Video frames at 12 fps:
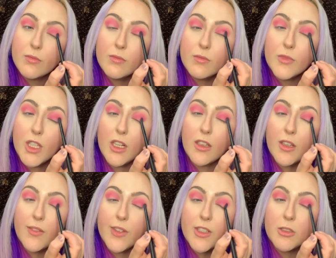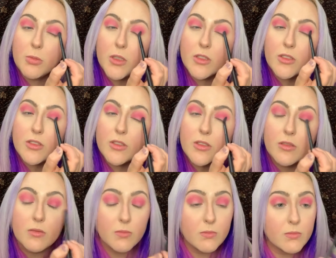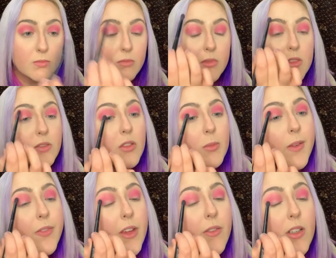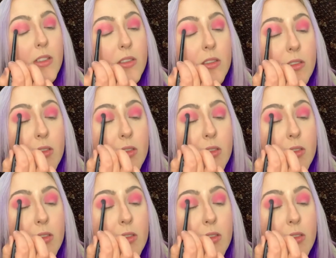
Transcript: I love this brush. It's one of my favorites.